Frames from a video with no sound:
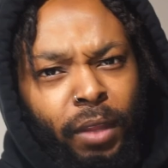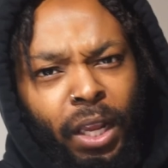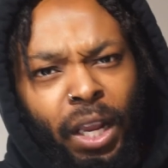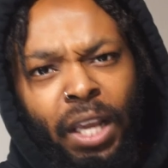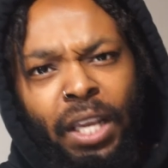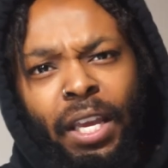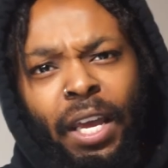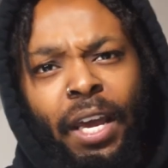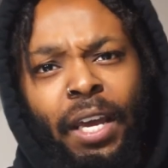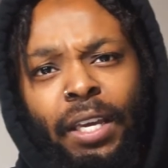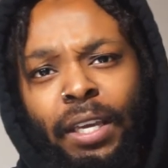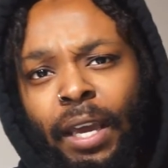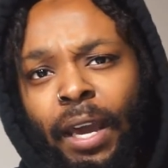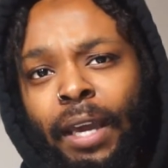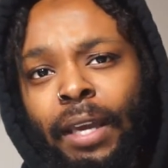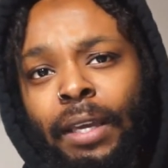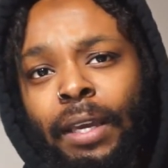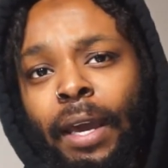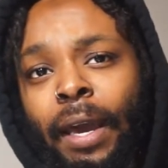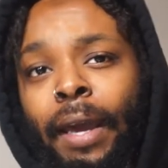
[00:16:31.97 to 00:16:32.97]
yeah,
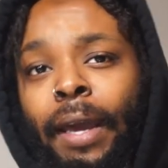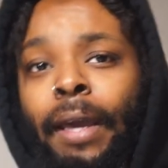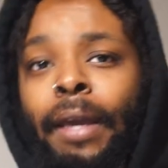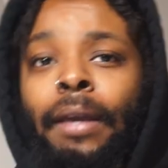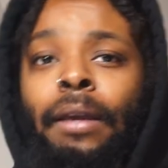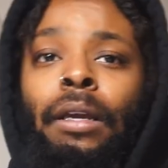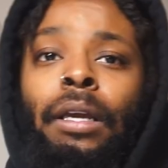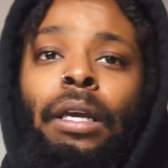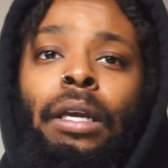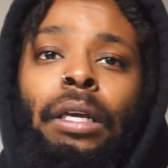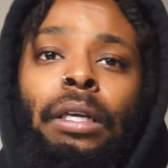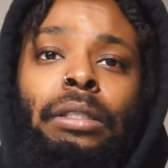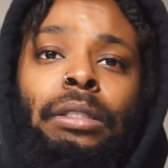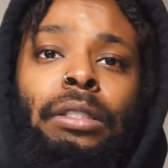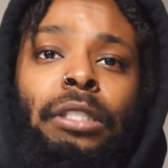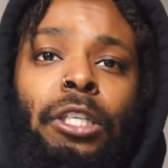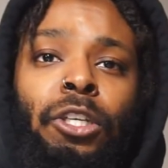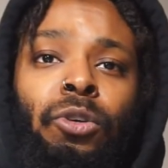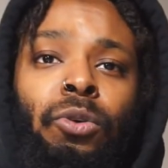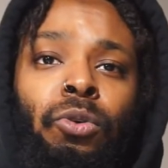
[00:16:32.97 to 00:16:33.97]
gang gang,
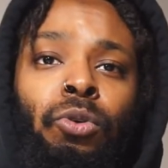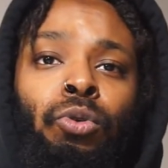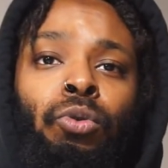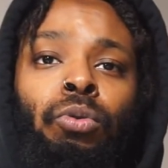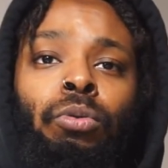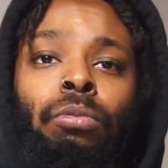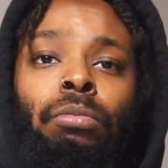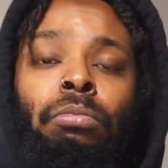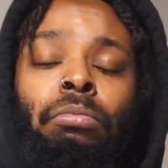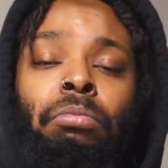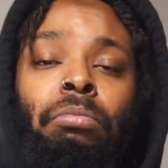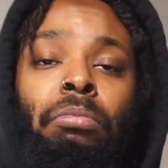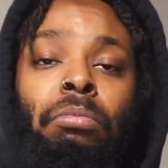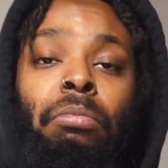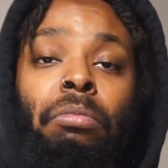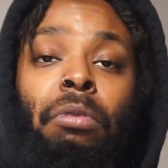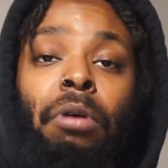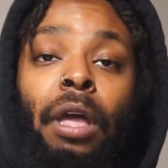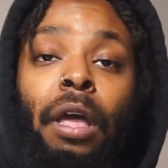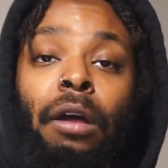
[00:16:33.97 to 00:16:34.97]
see you
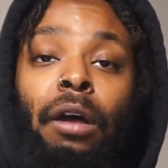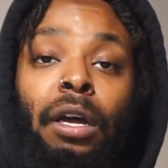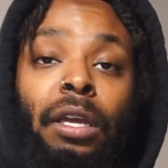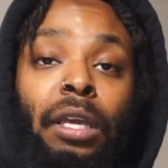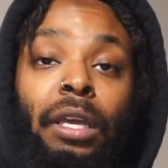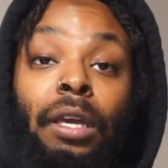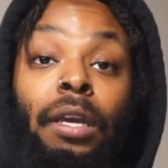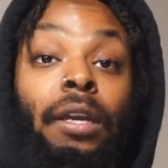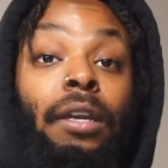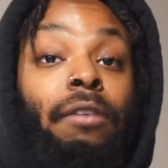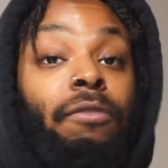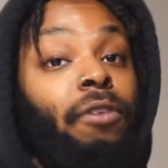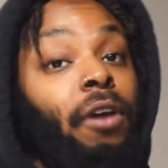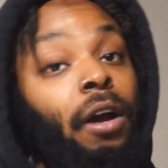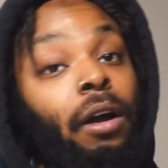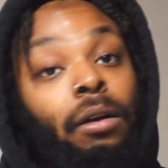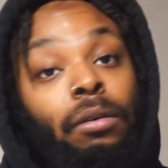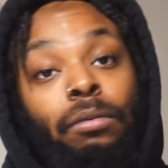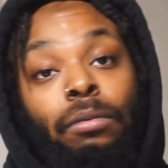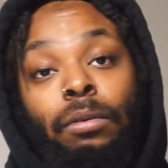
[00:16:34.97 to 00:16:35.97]
again if
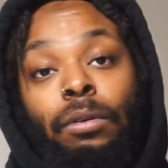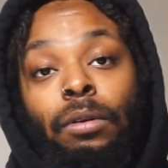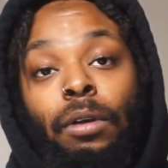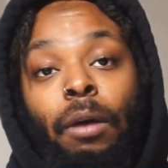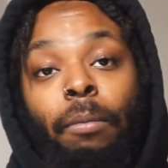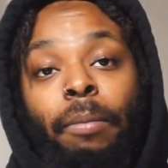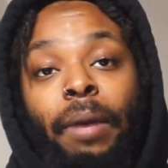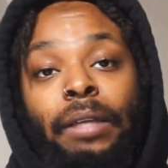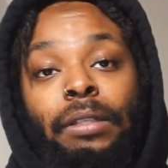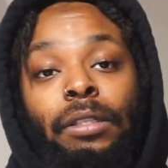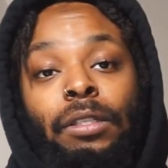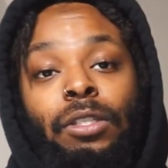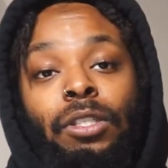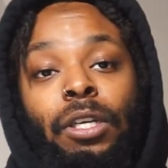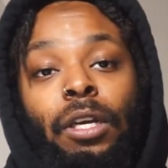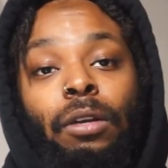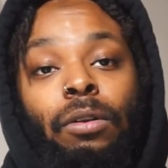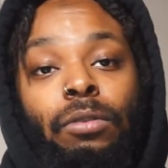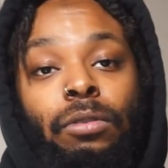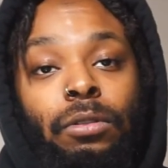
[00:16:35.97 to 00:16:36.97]
y'all come back to the
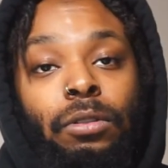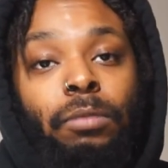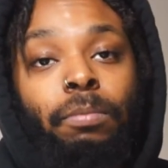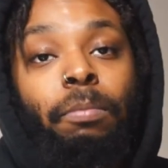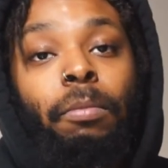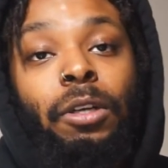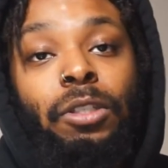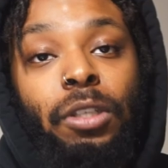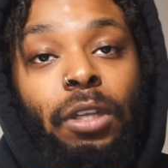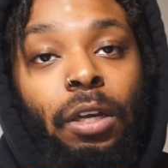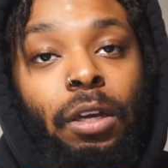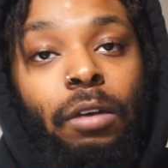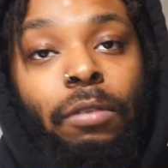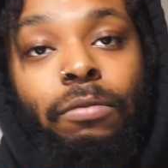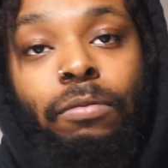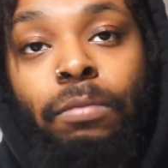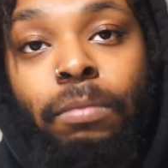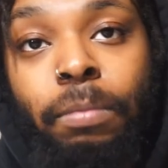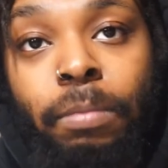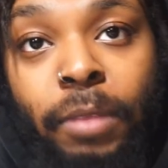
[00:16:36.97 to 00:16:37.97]
channel. Much love,
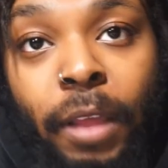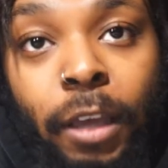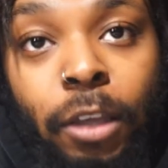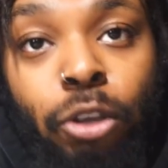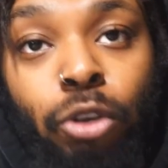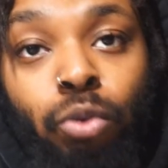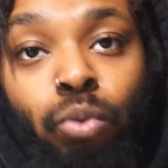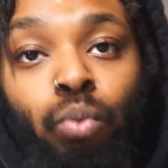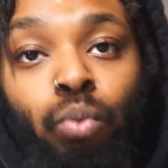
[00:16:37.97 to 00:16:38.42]
thank you.